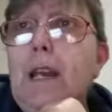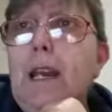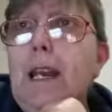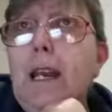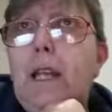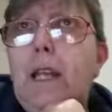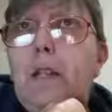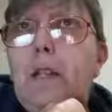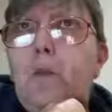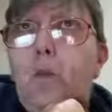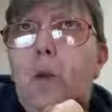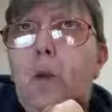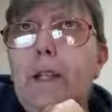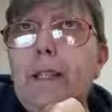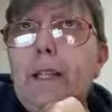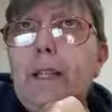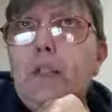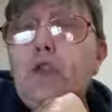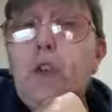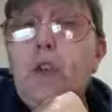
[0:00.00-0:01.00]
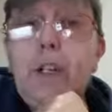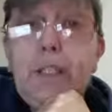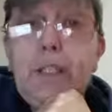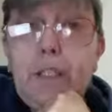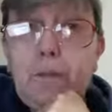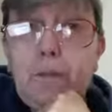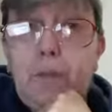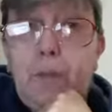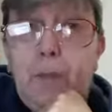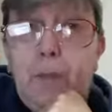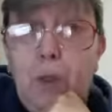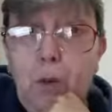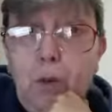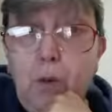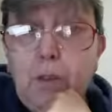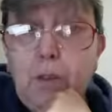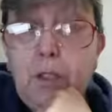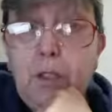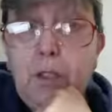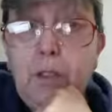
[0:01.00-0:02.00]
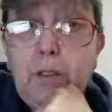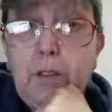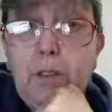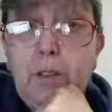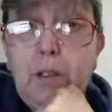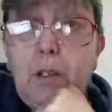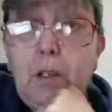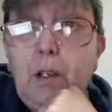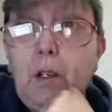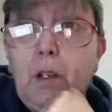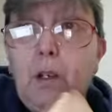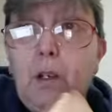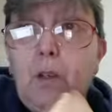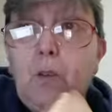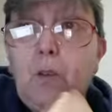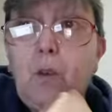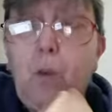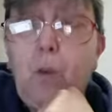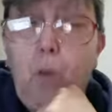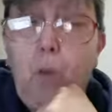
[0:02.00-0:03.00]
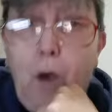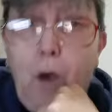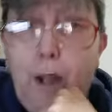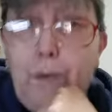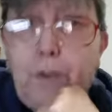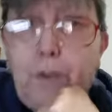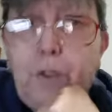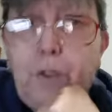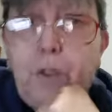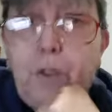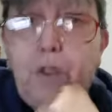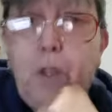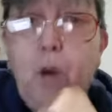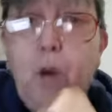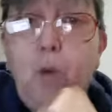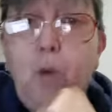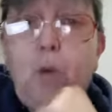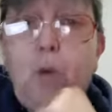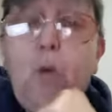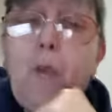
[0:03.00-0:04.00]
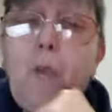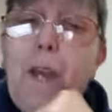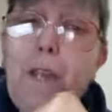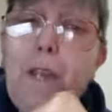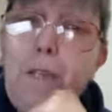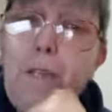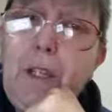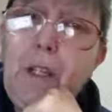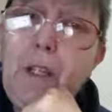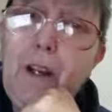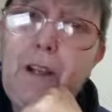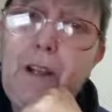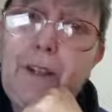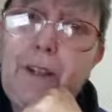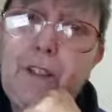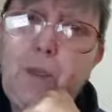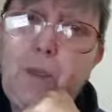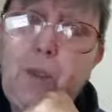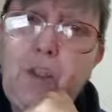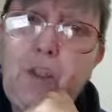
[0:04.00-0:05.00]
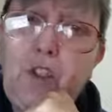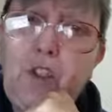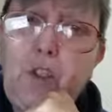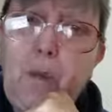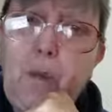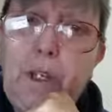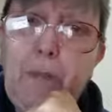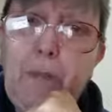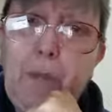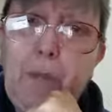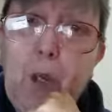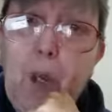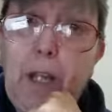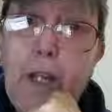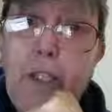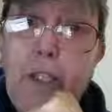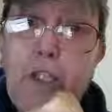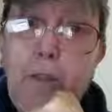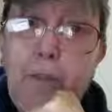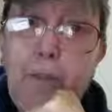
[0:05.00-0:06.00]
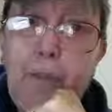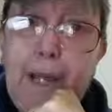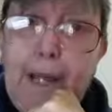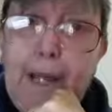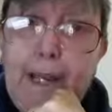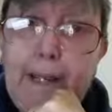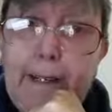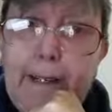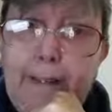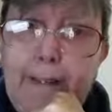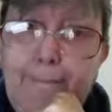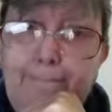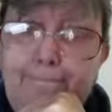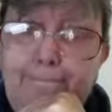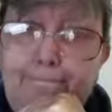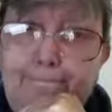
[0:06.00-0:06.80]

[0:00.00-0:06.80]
and when they tried to report it, the wife was told, or maybe your husband's doing it behind your back.